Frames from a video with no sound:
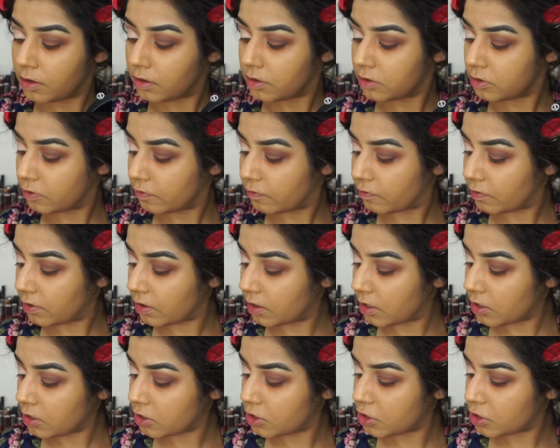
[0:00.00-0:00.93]
To
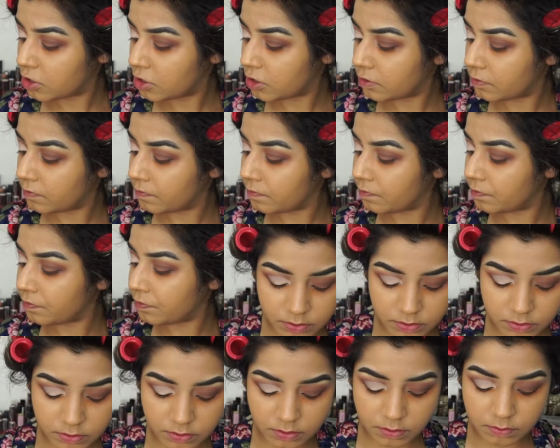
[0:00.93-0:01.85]
finish,
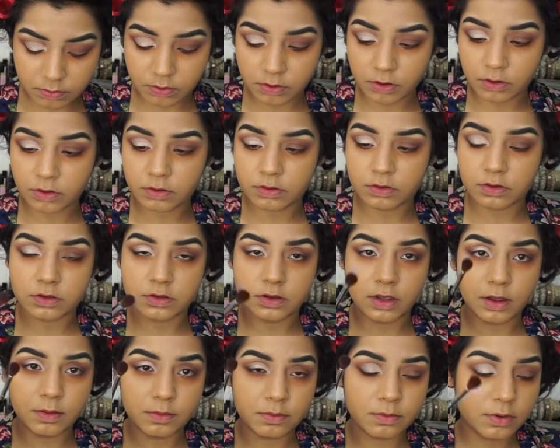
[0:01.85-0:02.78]
I'm going to use the
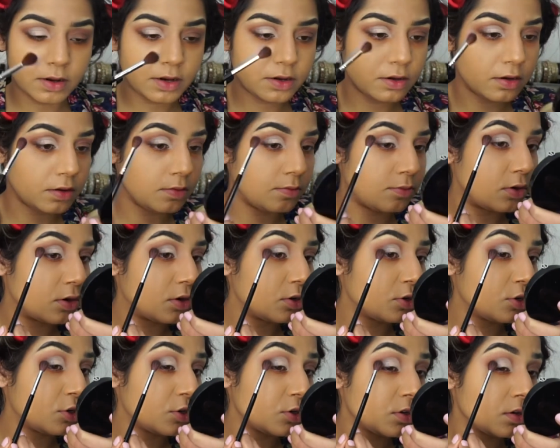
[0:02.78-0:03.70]
same blending
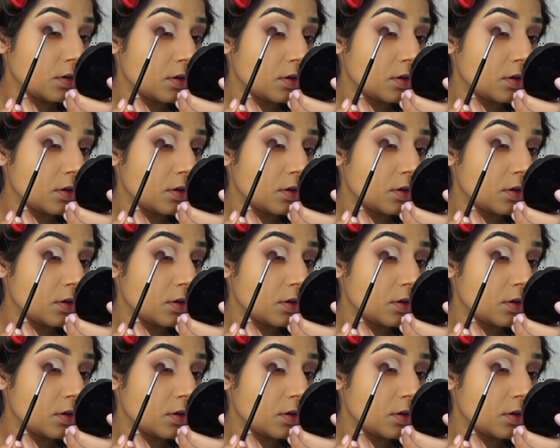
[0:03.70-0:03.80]
brush.